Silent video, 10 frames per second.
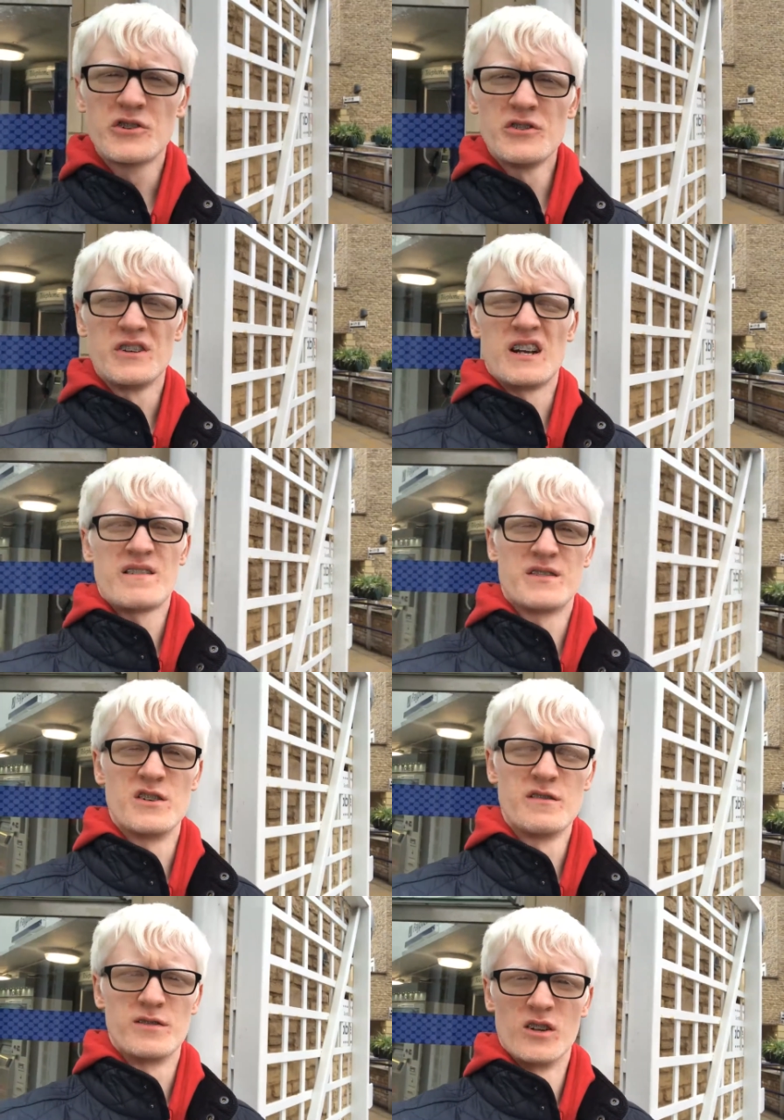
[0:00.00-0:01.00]
good
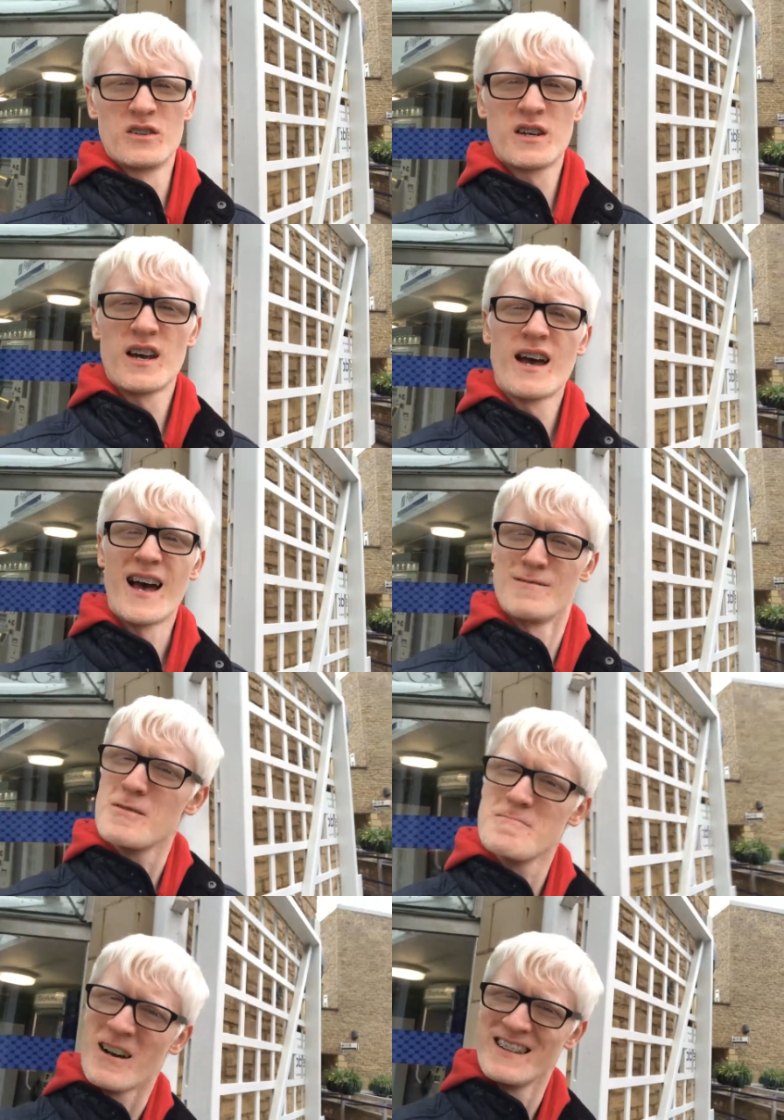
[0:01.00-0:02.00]
afternoon vlog.
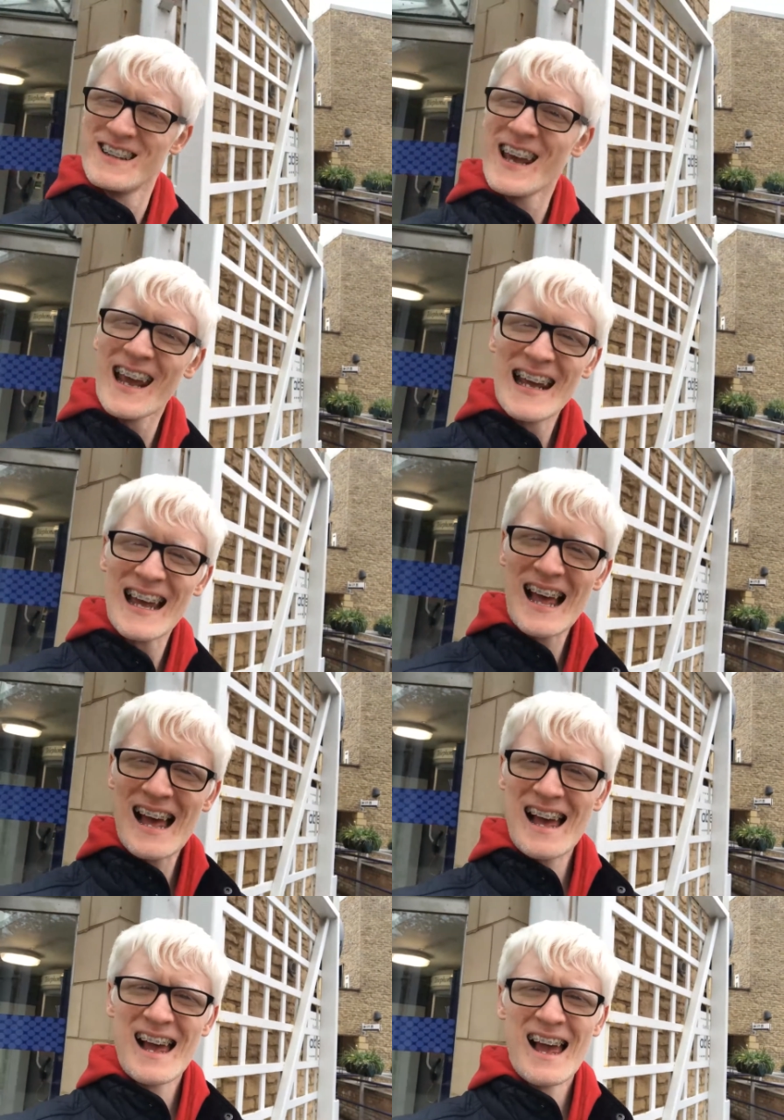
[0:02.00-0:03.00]
Happy Monday.
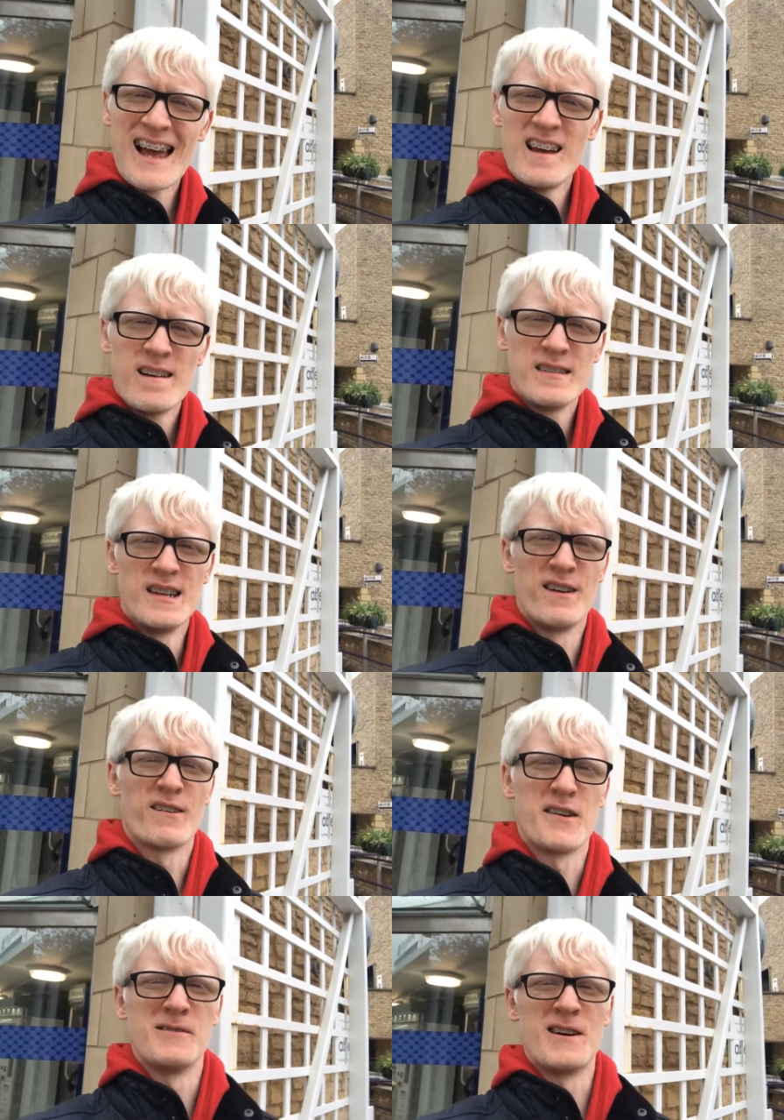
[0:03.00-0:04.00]
Yeah,
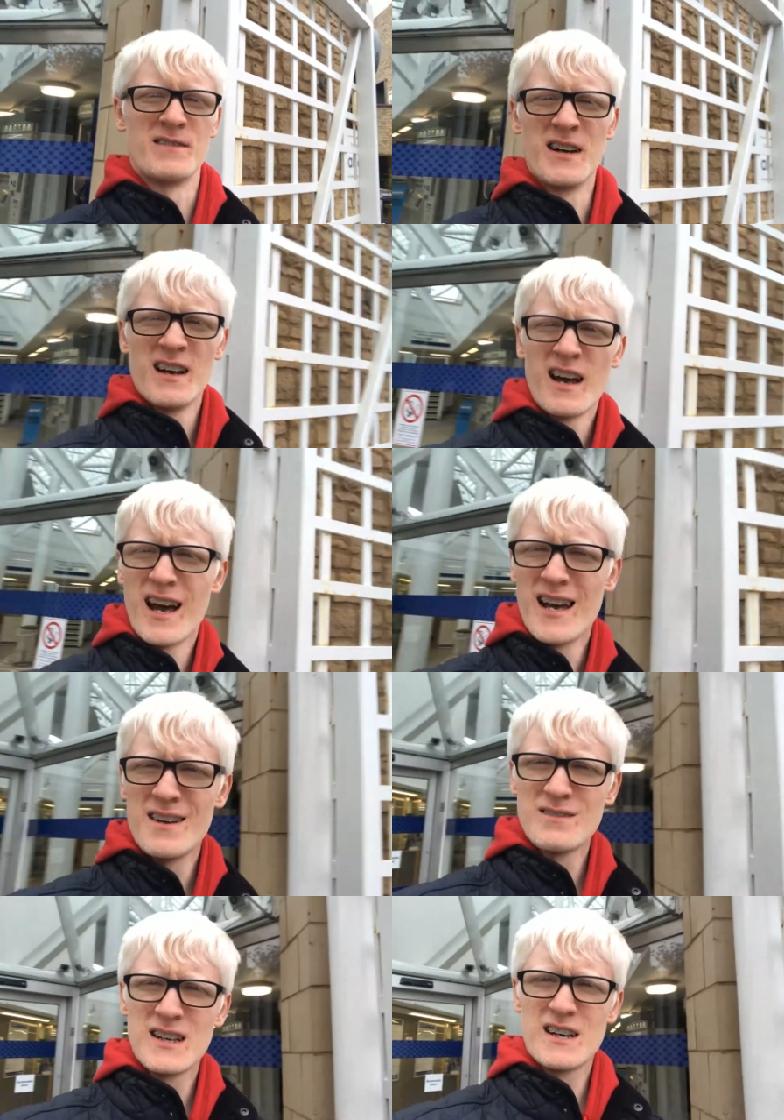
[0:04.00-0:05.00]
okay, whatever.
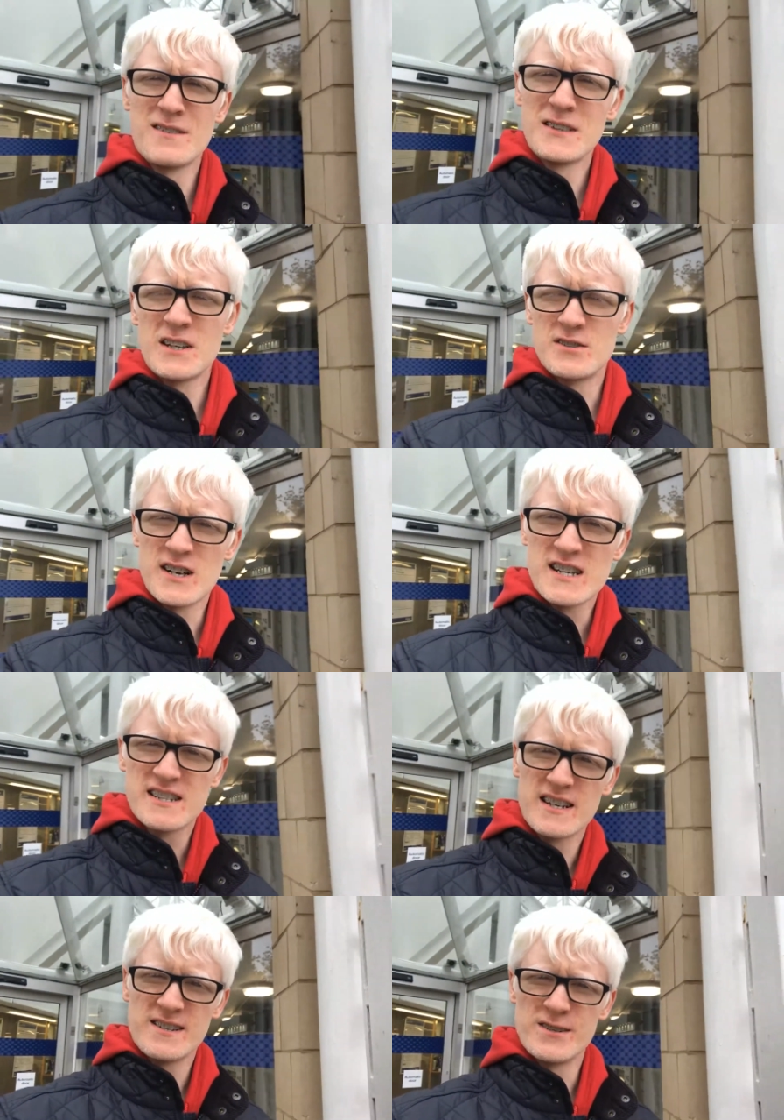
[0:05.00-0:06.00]
I'm at a train
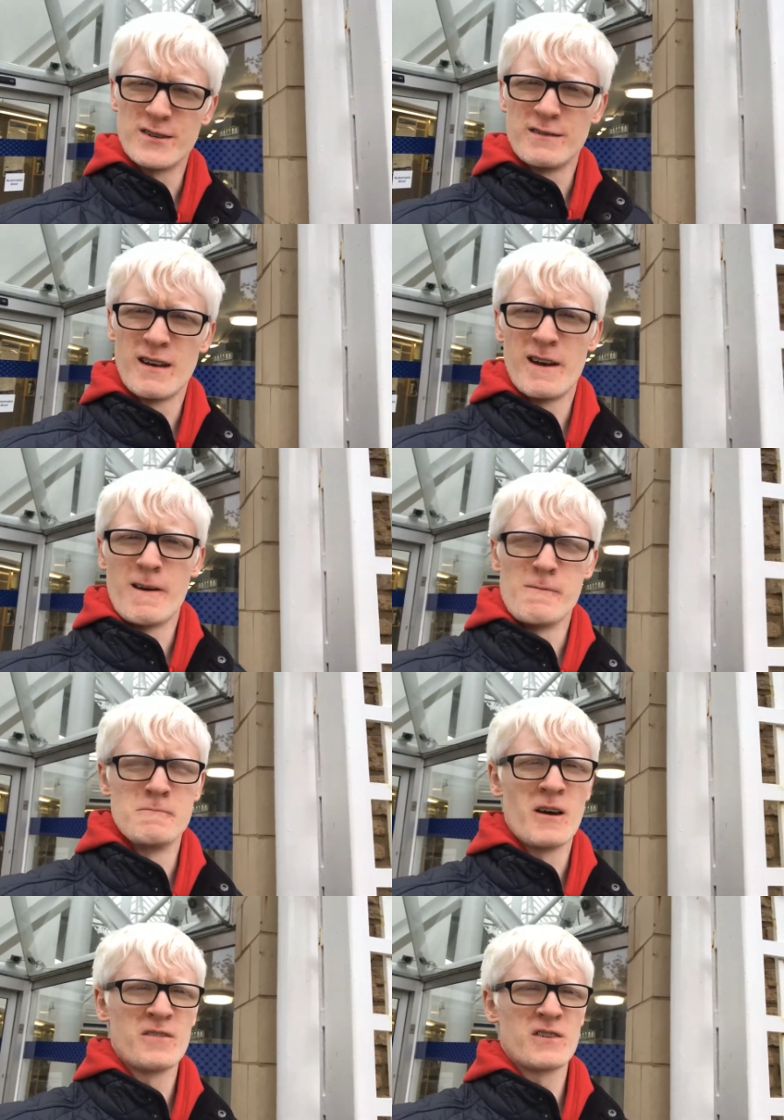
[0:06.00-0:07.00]
station.
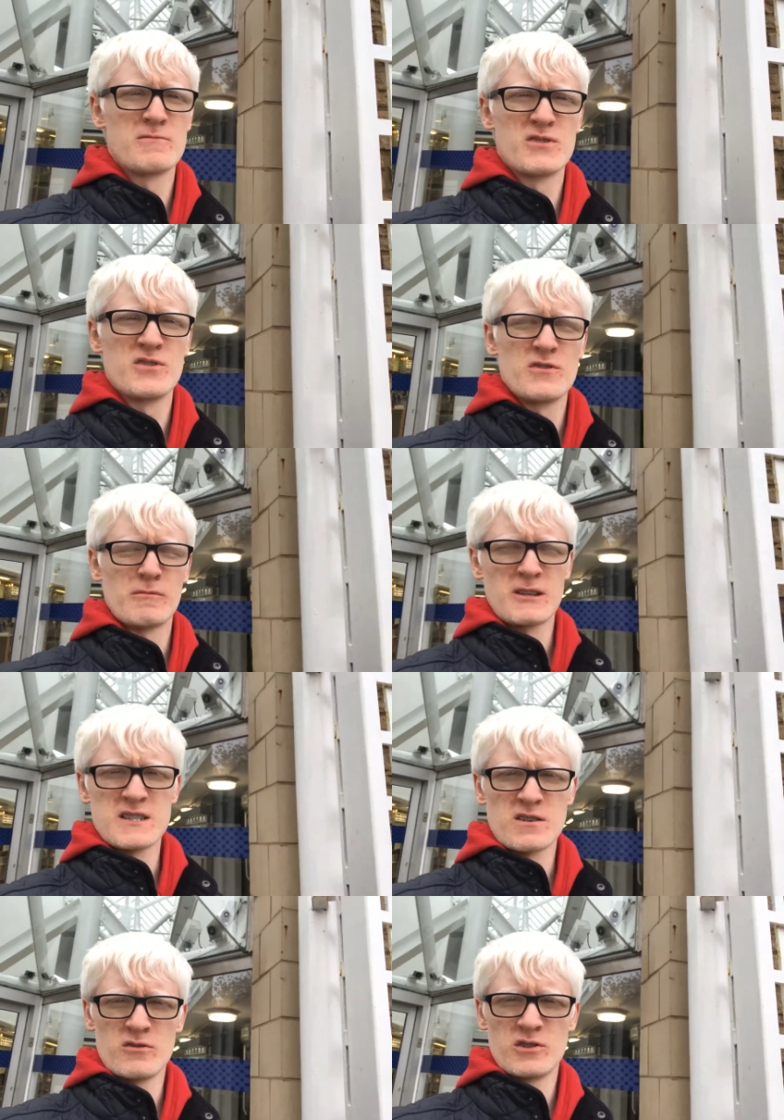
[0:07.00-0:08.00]
I've come to a
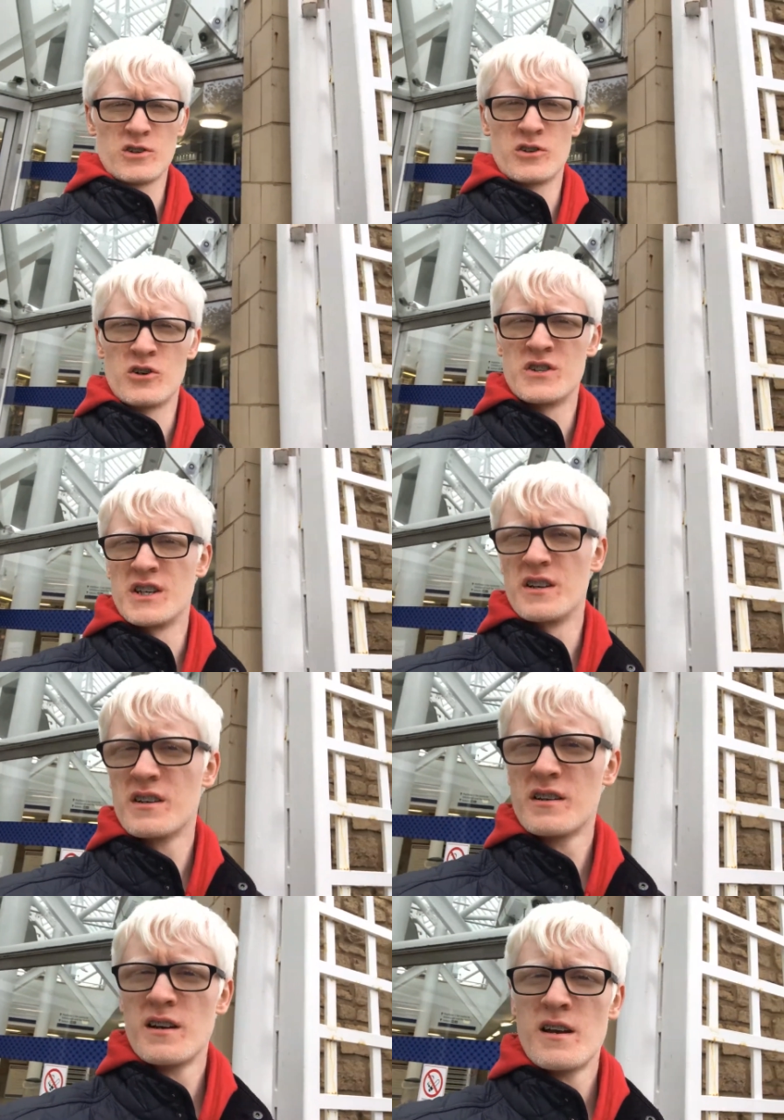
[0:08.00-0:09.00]
place called Kirkcaldy.
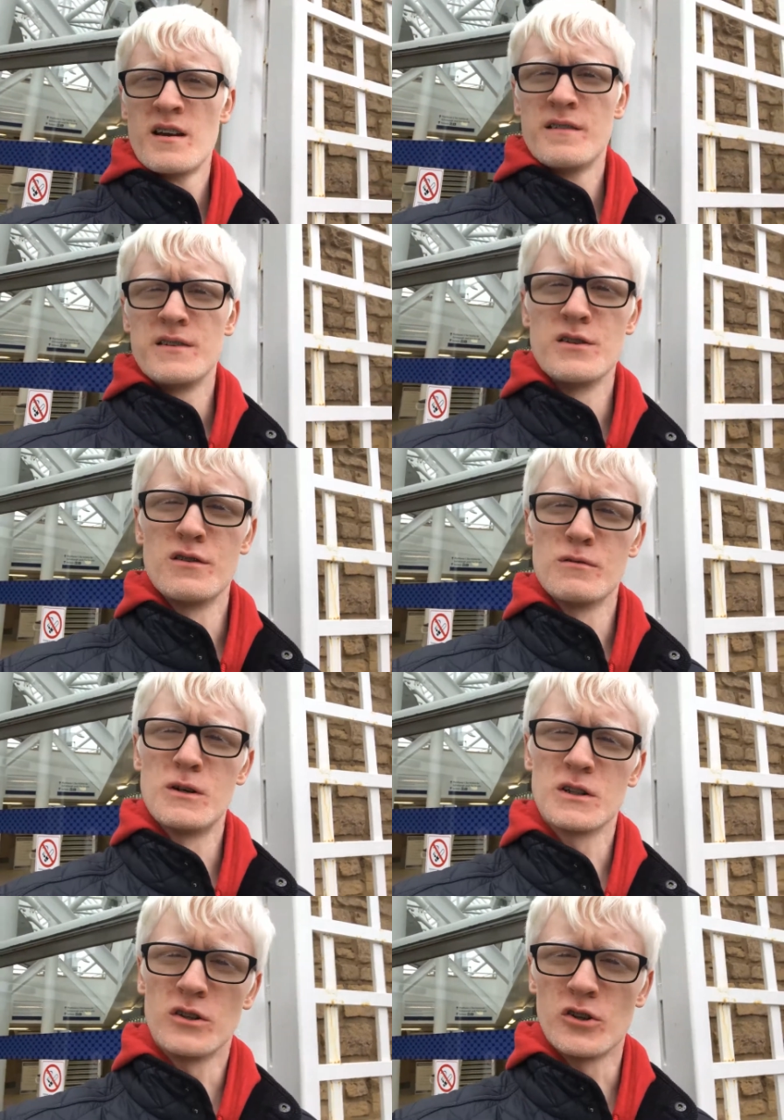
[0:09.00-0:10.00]
If you don't know
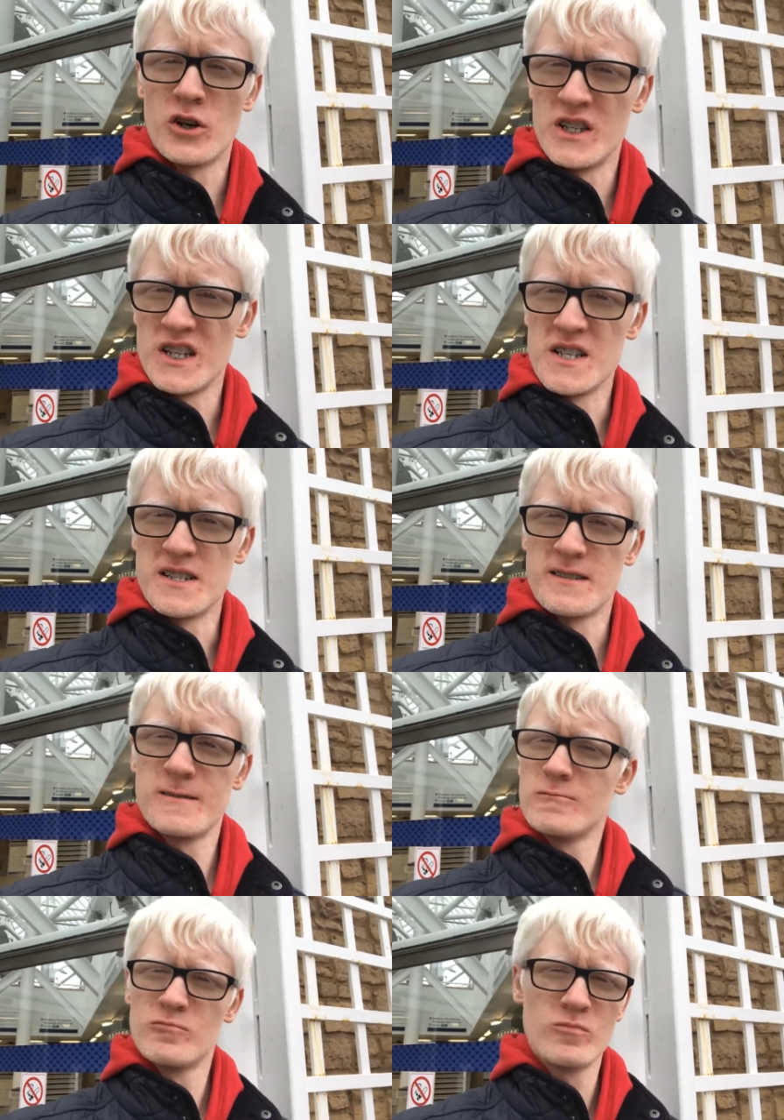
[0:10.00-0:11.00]
what Kirkcaldy is,